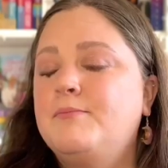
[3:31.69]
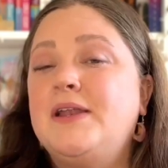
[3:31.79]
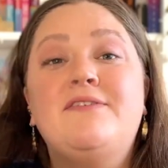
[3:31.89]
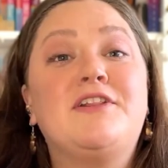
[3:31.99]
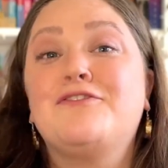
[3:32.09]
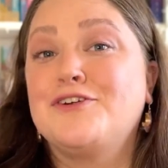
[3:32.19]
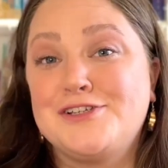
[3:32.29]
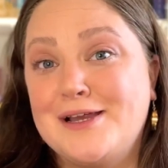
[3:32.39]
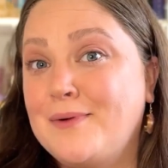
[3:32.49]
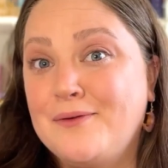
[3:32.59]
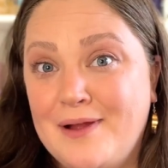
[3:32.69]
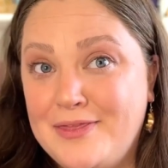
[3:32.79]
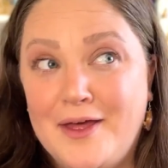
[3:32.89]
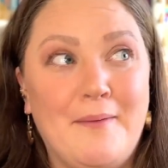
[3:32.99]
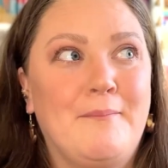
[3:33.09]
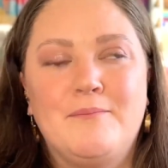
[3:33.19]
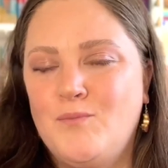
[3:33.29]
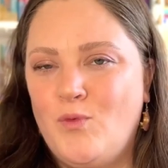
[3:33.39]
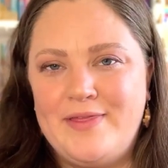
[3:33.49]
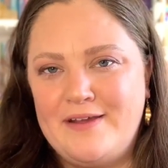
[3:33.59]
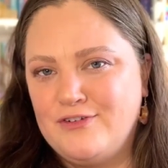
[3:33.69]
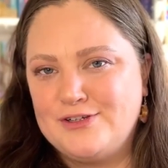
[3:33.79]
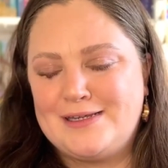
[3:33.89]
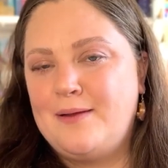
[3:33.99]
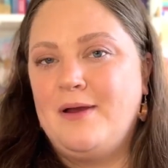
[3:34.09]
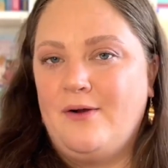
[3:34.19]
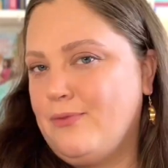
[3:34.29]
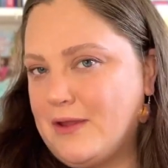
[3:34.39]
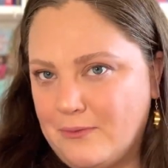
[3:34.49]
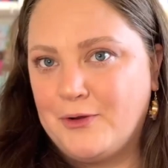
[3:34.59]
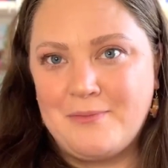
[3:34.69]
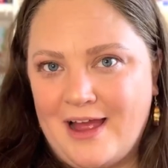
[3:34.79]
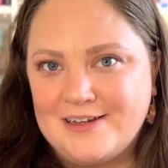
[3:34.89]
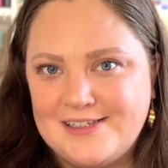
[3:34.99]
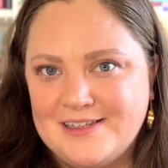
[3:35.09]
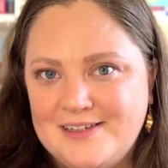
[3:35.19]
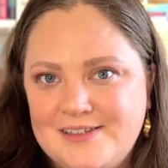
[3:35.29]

but even the first time I read them when they first came out, they were excellent.